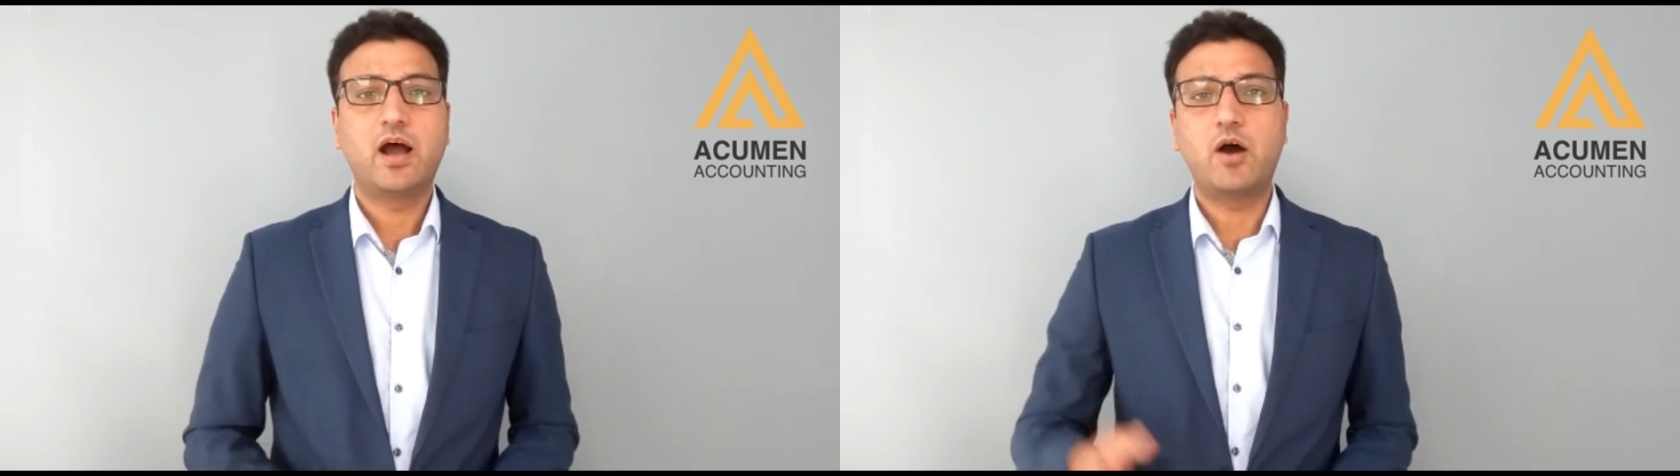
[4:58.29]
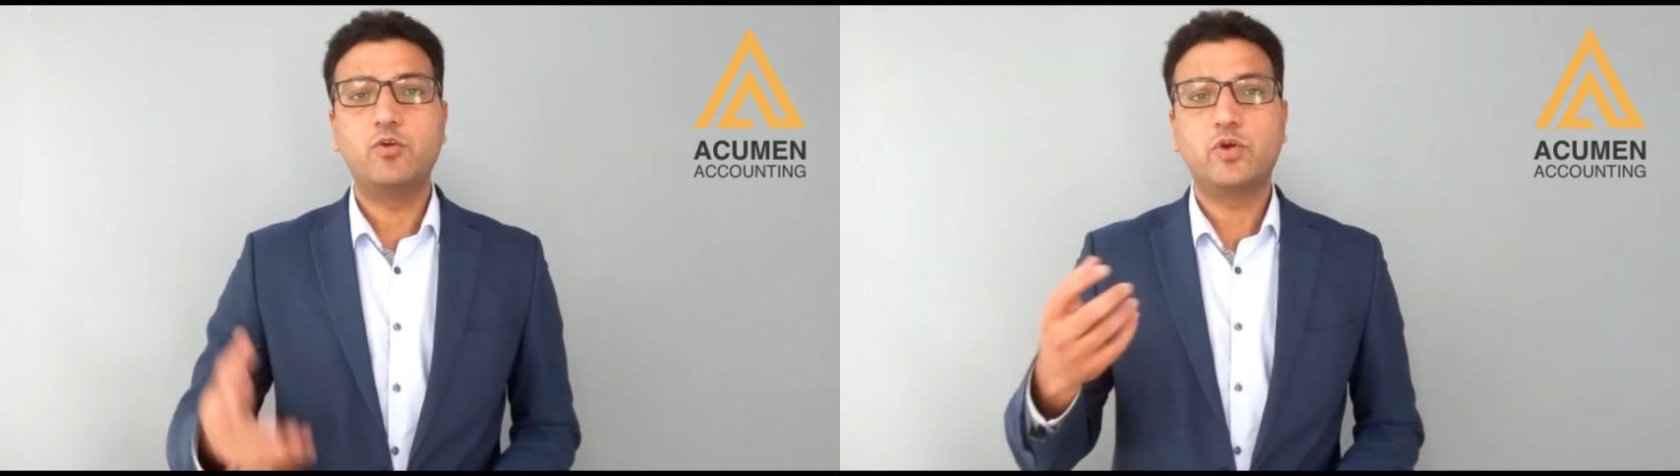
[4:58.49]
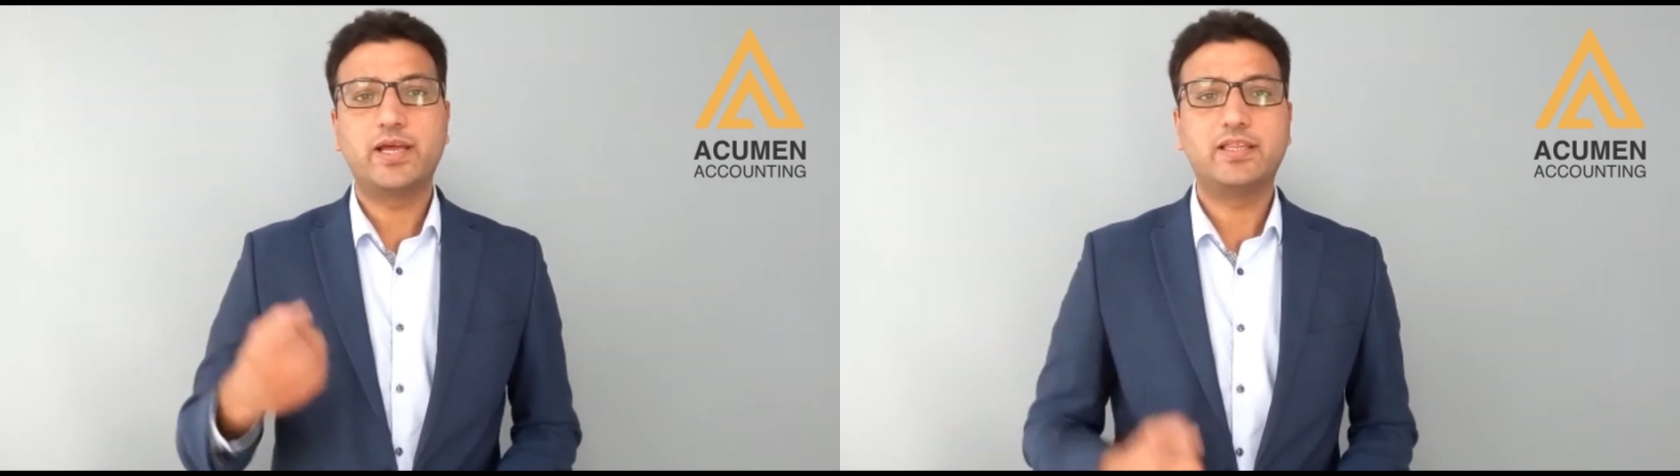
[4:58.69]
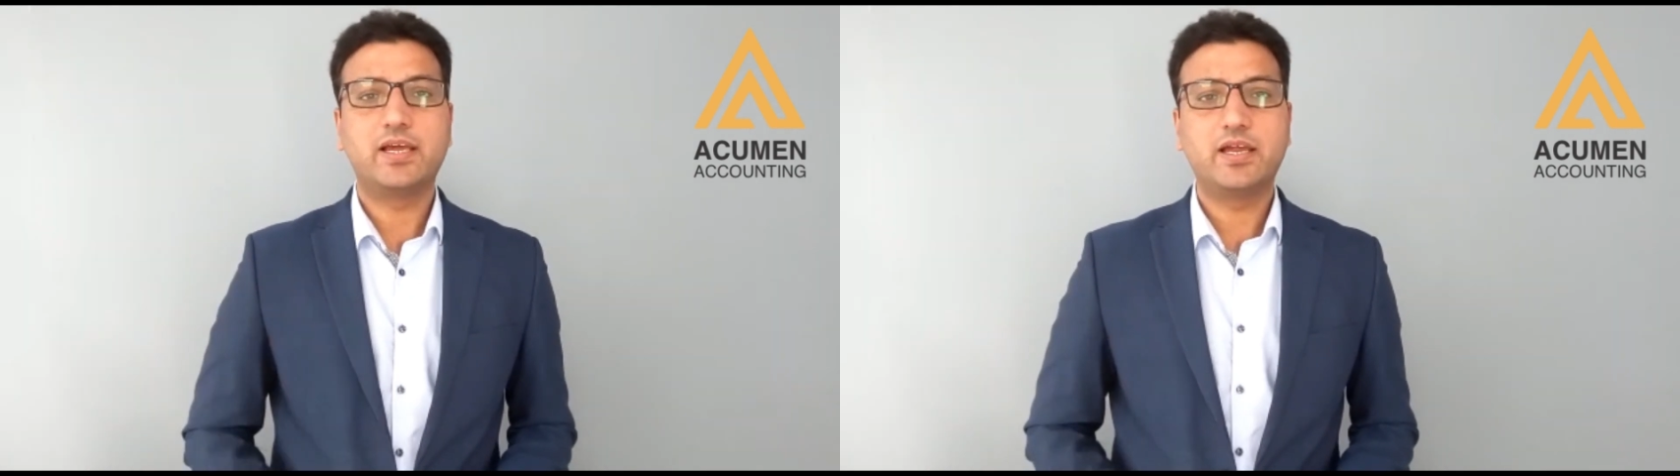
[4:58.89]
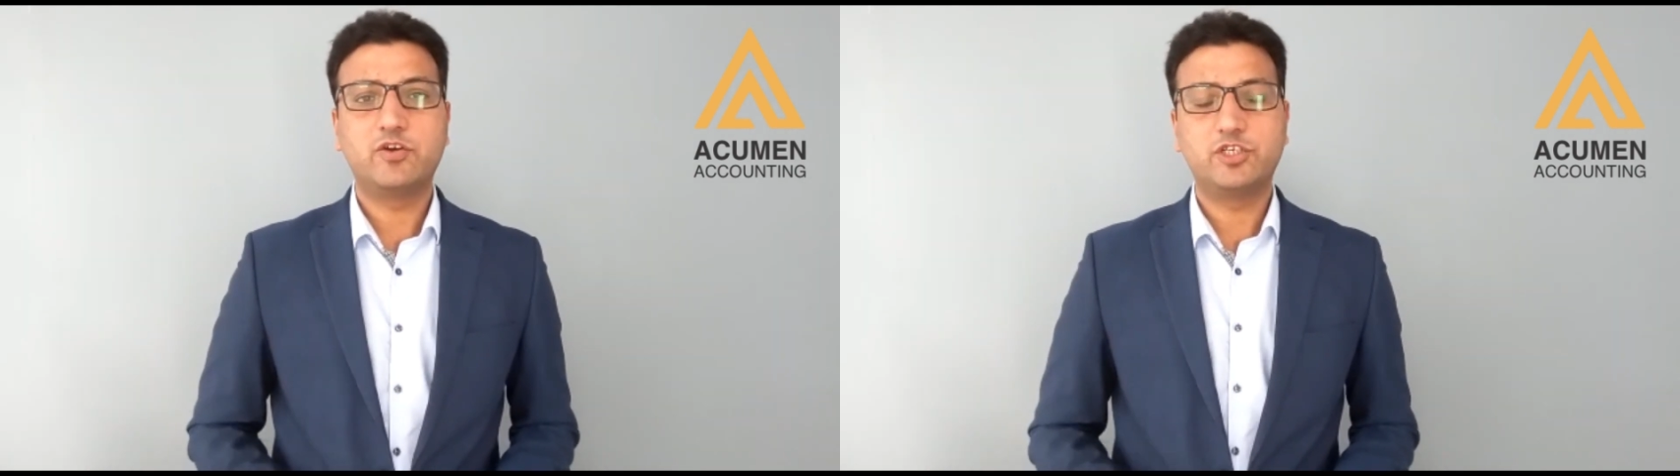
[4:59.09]
how you get
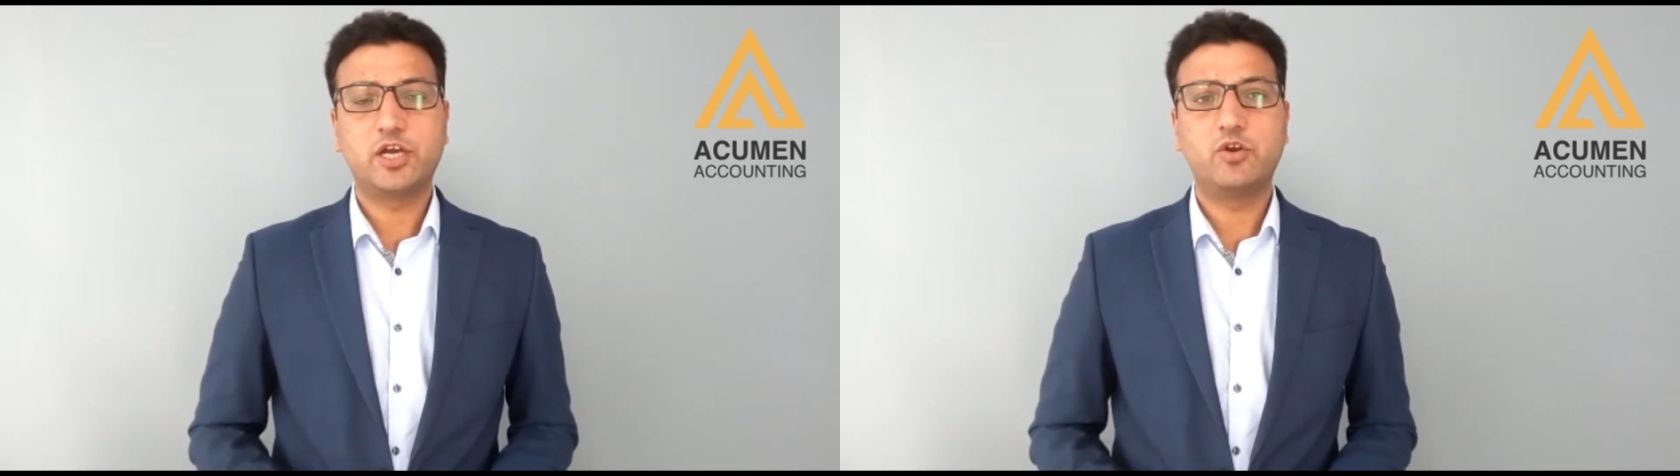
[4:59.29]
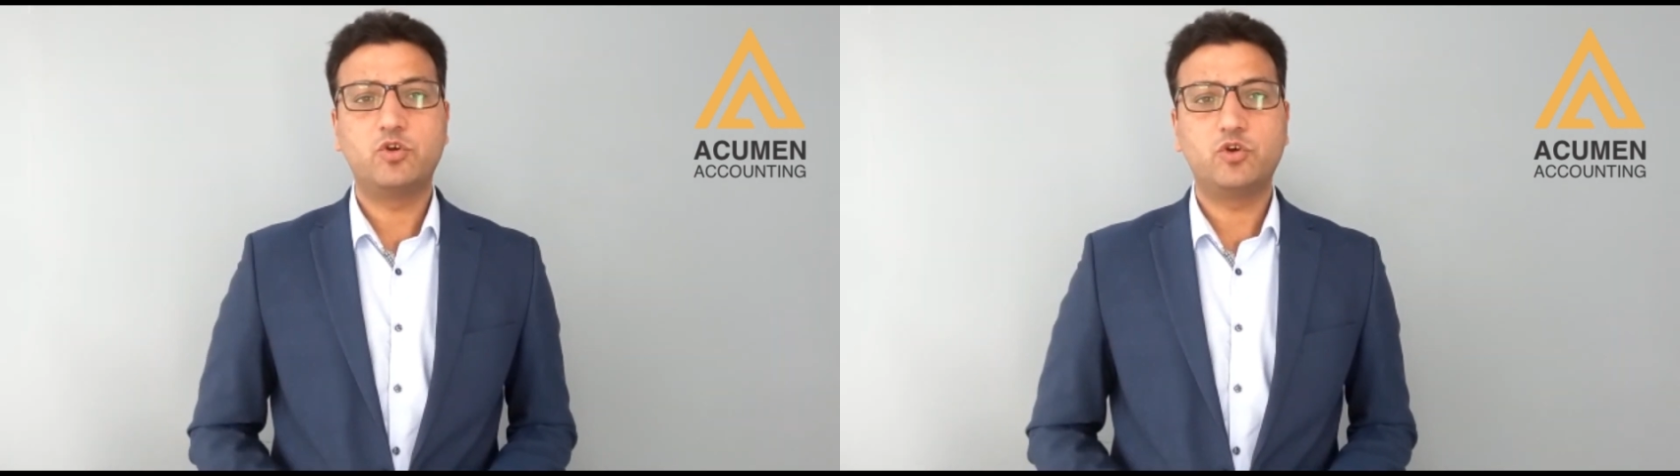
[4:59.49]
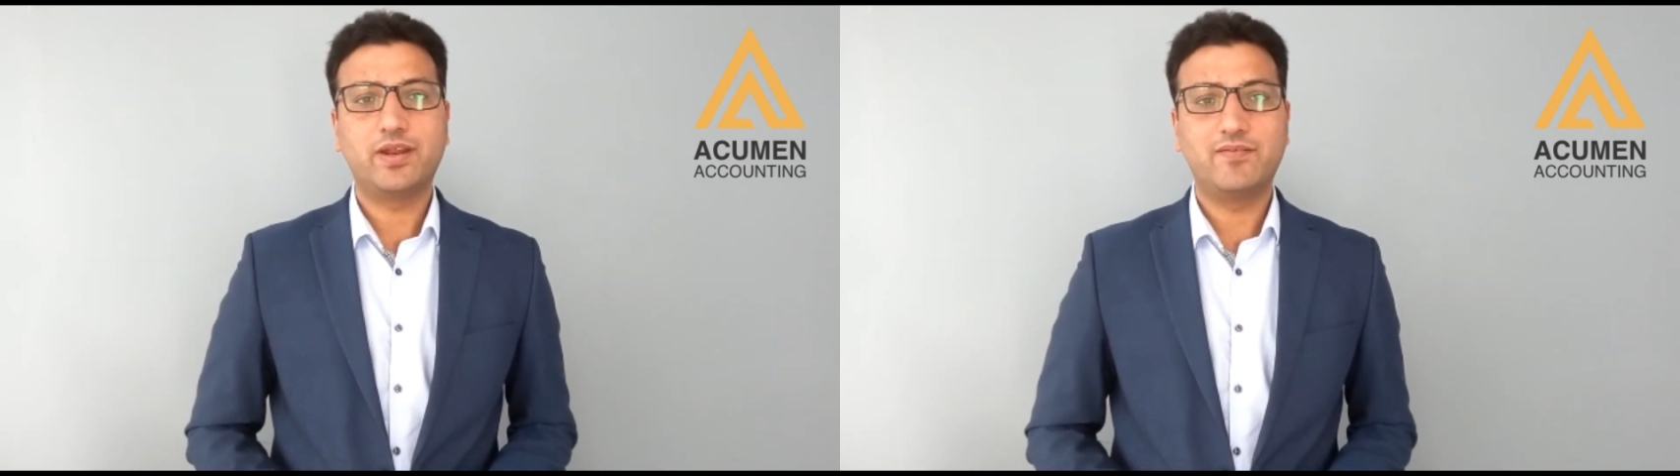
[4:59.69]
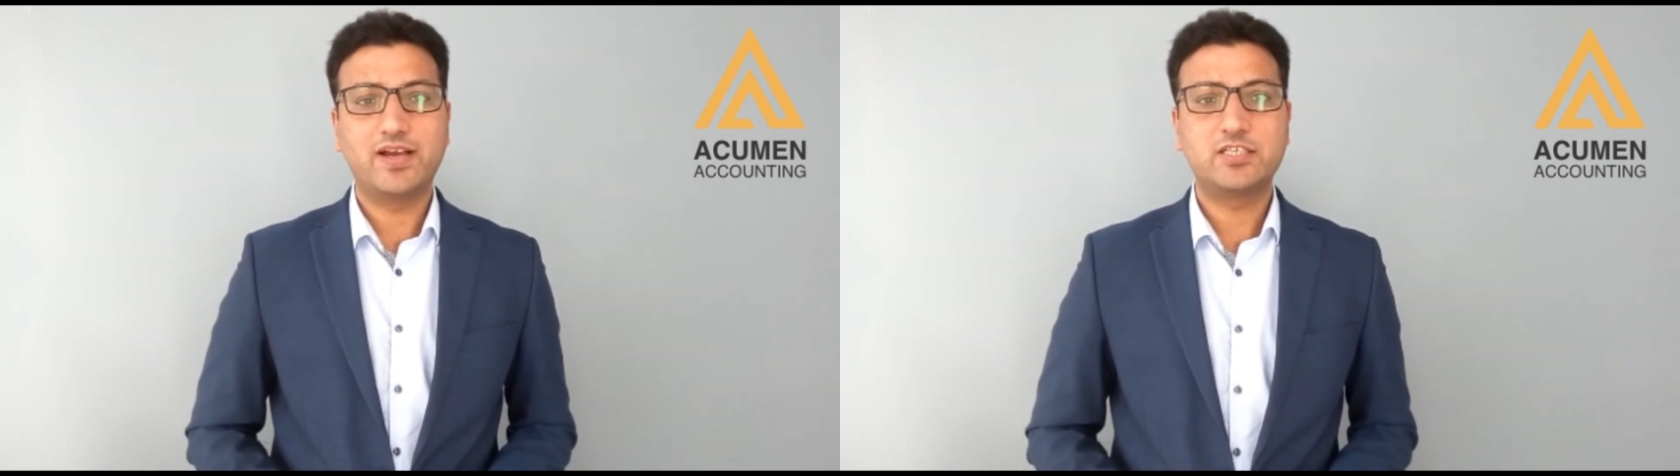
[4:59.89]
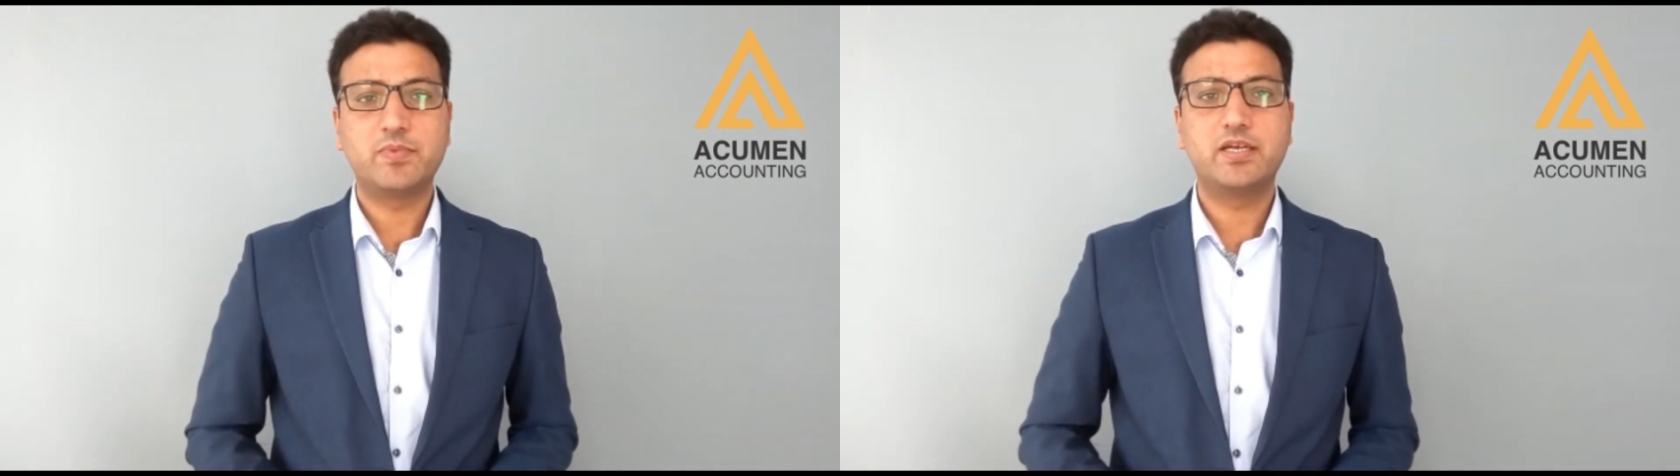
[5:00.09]
the return on your
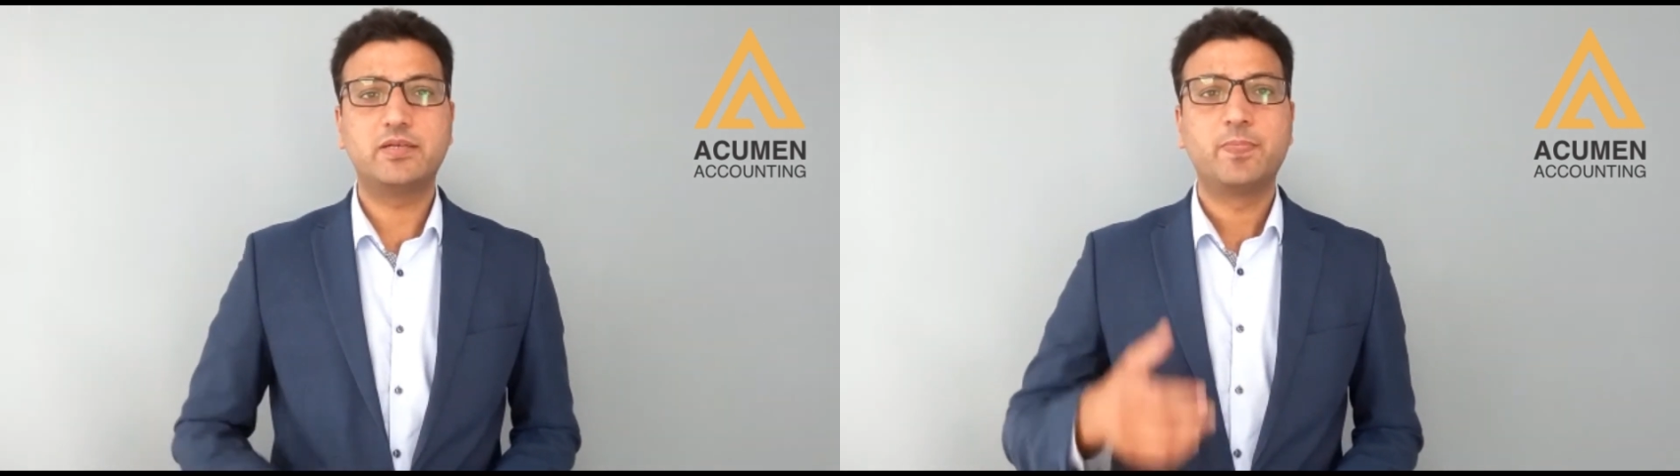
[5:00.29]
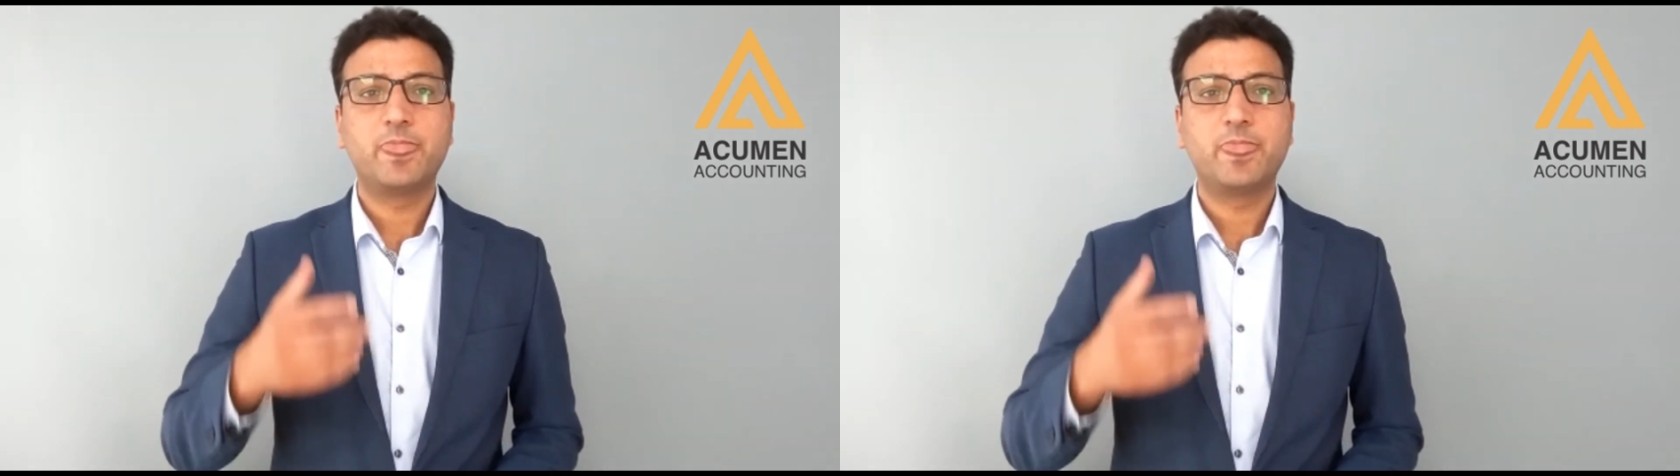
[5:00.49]
investment,